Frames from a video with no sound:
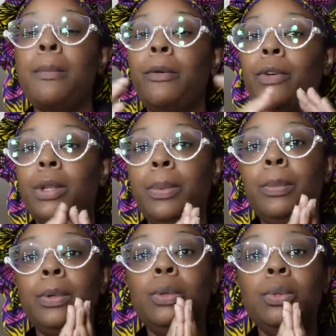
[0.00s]
But for the
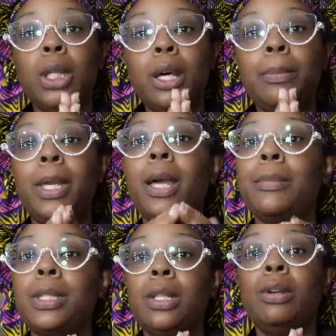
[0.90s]
people who love me,
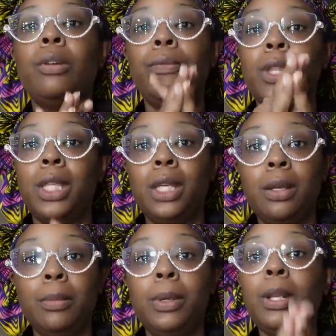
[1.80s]
I'm still here for
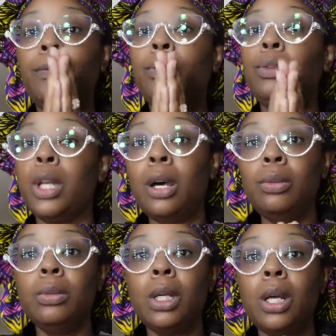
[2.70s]
them. But if you
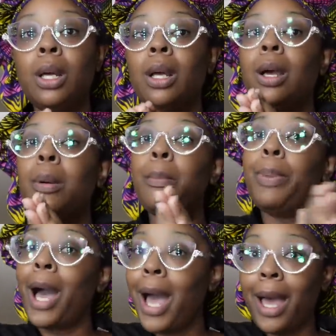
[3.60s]
don't,
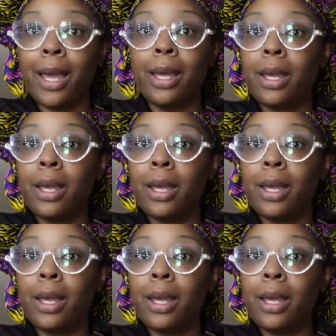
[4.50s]
bye.